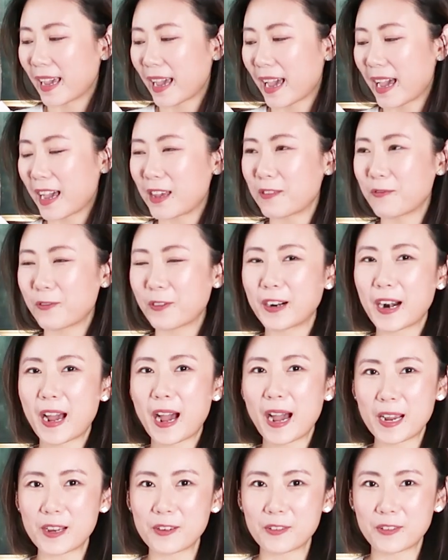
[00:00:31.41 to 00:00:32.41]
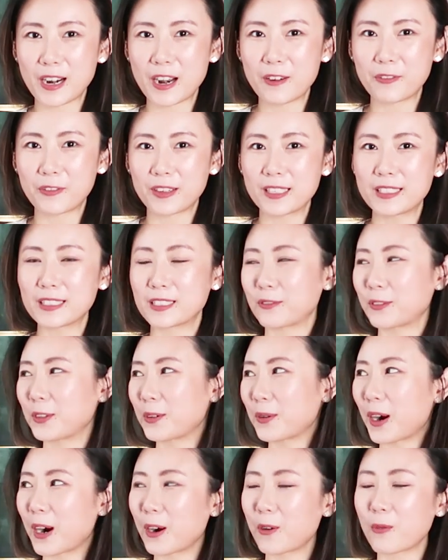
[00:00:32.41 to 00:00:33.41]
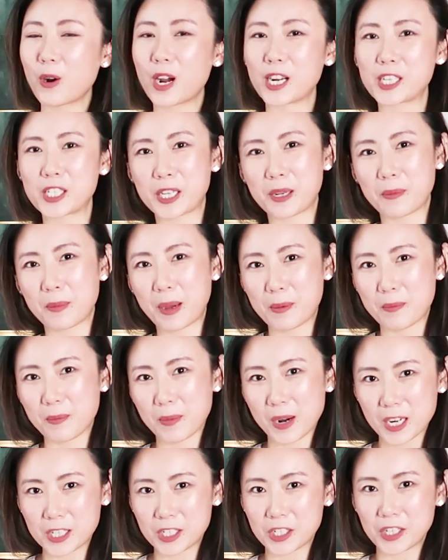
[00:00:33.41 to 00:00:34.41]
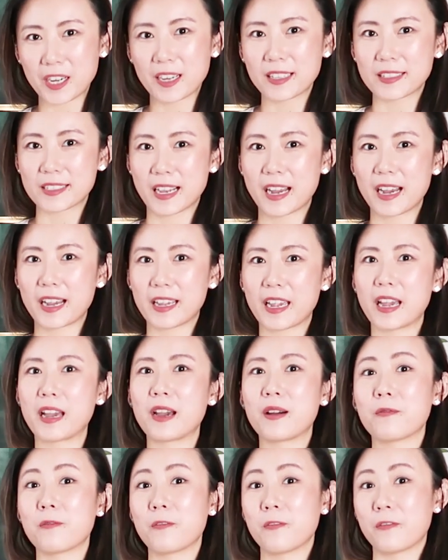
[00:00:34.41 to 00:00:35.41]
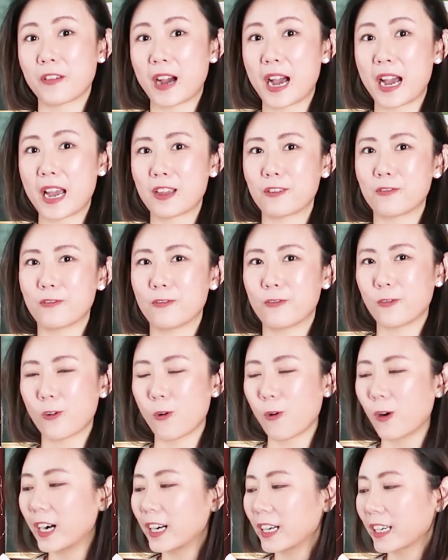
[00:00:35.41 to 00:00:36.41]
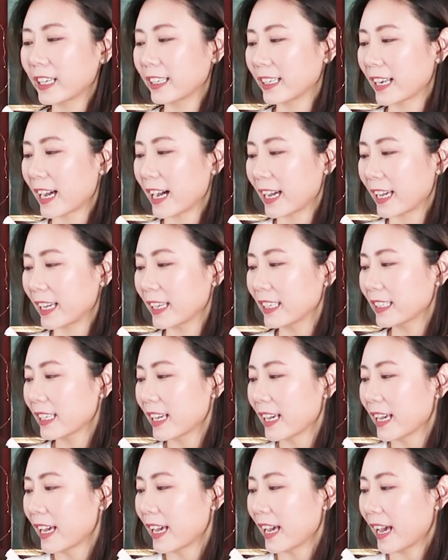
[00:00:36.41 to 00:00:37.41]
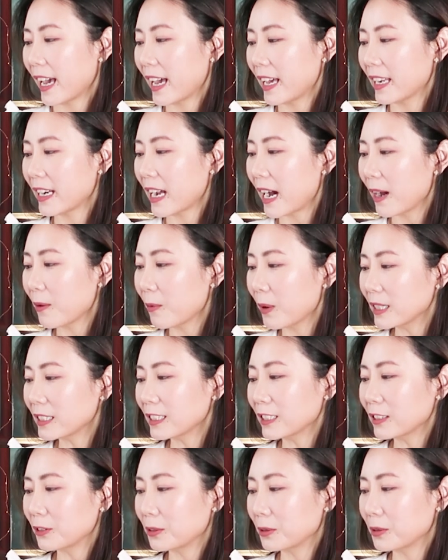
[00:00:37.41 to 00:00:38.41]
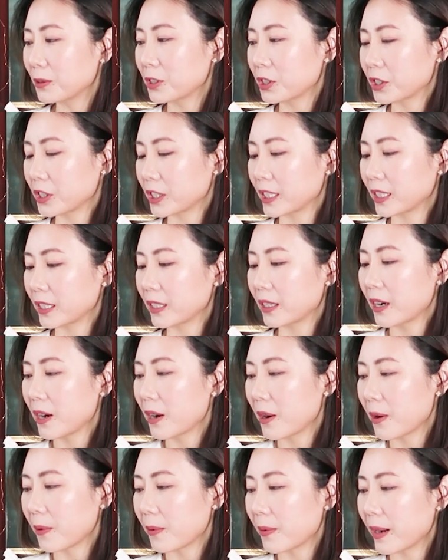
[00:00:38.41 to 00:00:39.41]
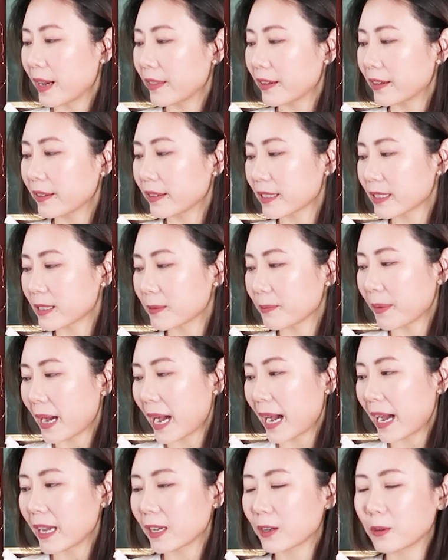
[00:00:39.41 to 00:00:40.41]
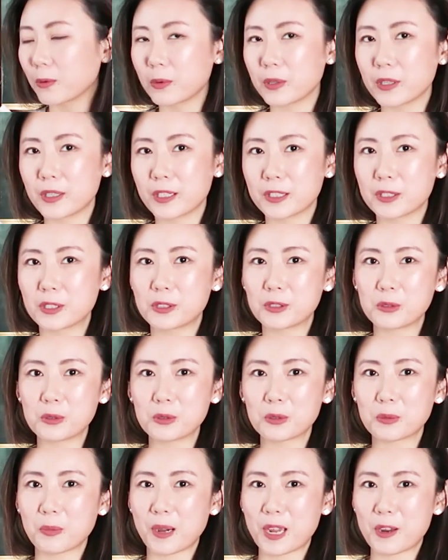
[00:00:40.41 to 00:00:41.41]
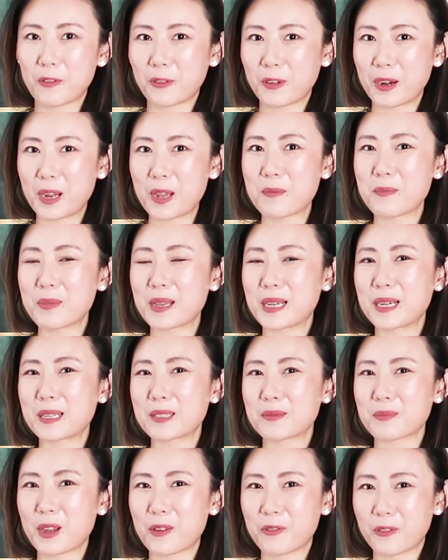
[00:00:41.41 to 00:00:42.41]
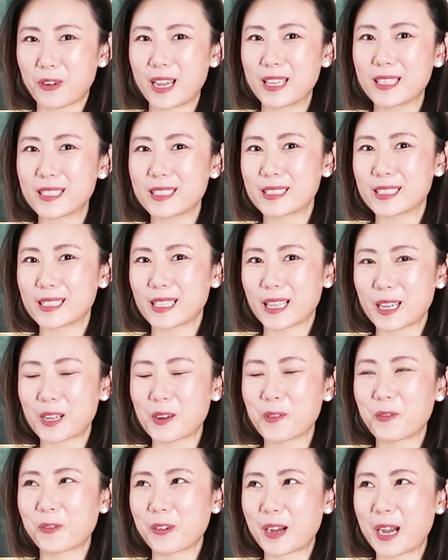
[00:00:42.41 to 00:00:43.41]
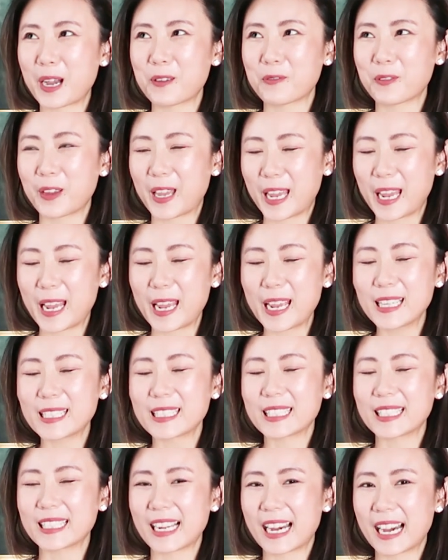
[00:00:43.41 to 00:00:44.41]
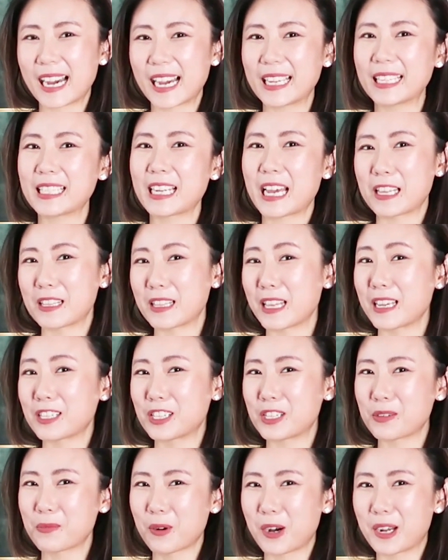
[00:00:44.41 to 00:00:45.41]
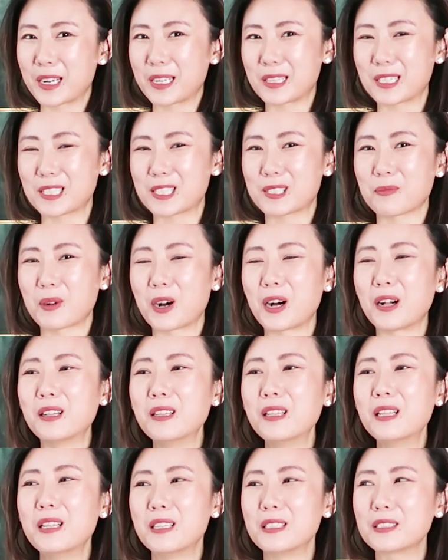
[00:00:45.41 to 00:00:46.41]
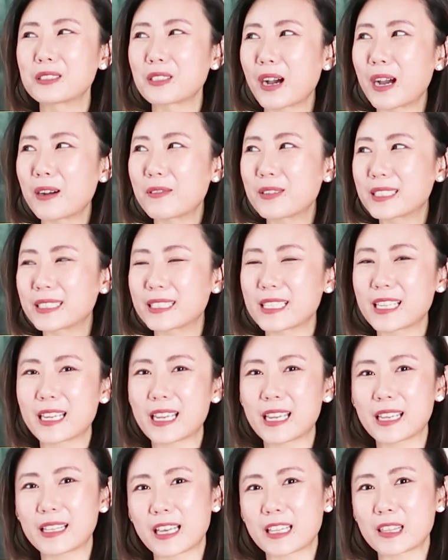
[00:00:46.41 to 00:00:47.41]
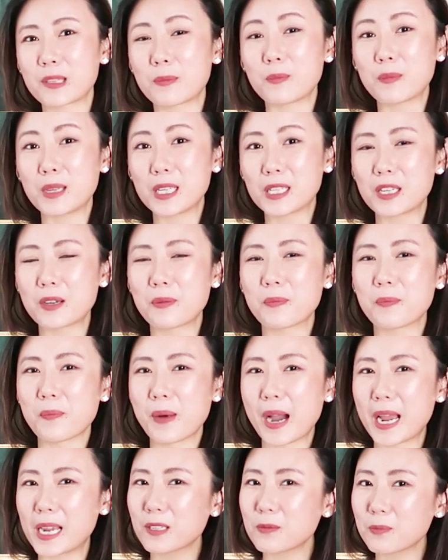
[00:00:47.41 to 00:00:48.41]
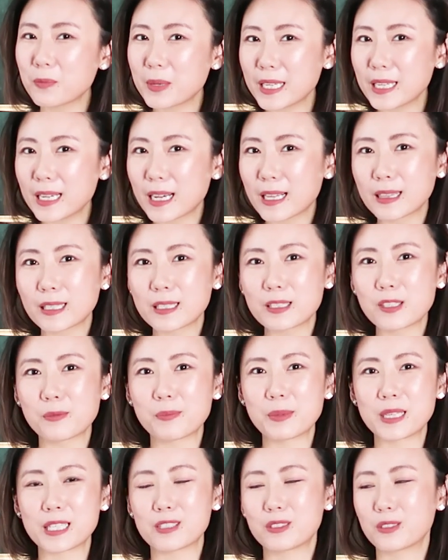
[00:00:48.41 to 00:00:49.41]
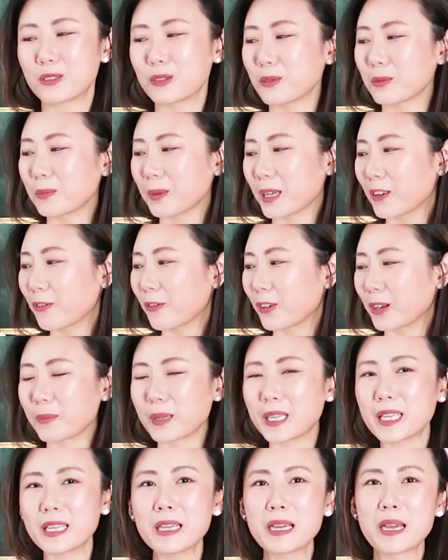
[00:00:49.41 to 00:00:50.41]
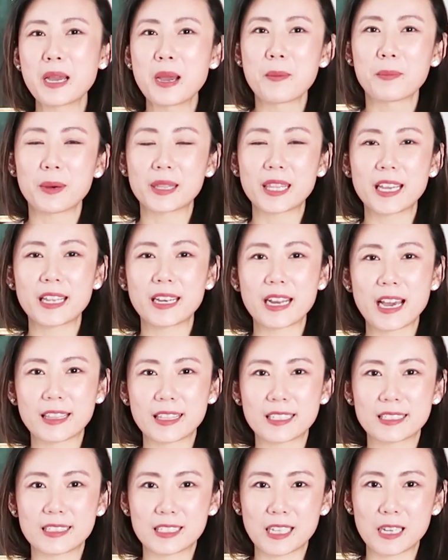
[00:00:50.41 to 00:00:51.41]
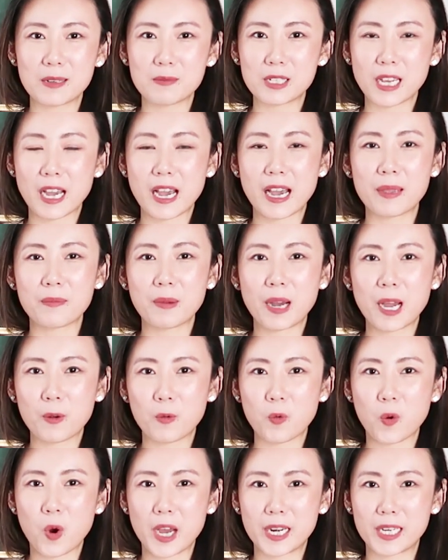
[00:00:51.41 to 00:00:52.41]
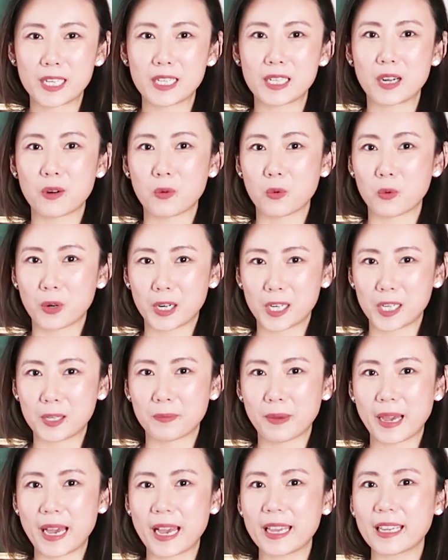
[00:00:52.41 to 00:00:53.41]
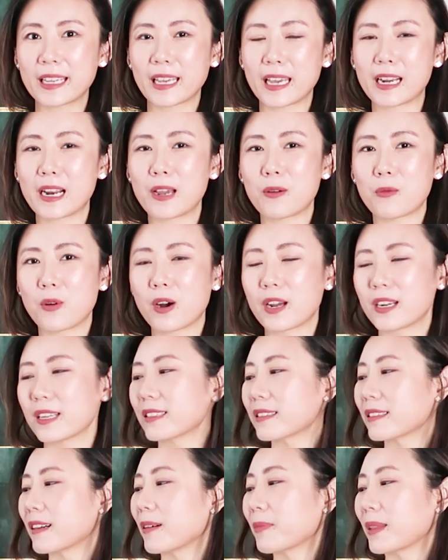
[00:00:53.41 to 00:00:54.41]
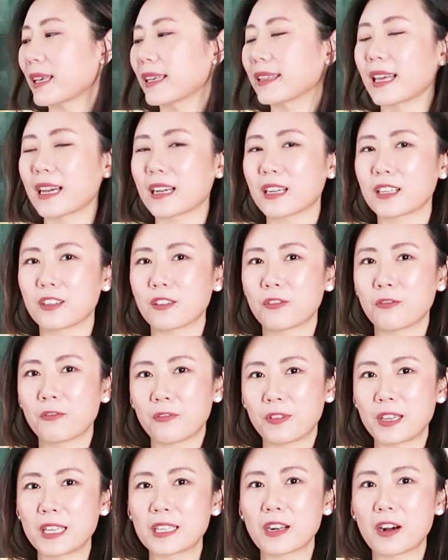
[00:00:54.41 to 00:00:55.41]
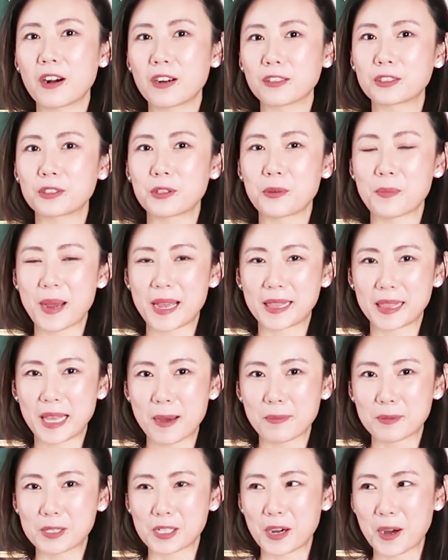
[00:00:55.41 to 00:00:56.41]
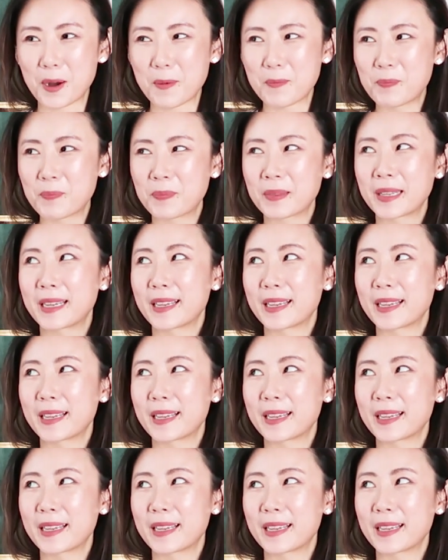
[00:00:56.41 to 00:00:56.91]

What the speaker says: And for height reference, if you are watching my mod shots, I am 5'4" in height, and I wasn't too sure whether this bag would suit my frame because my friend is like 5'8" in height and then she wanted the small. So I was thinking that the medium might be a little bit too big for me, but then at the same time I wanted a work bag and I wanted something that could fit also my laptop.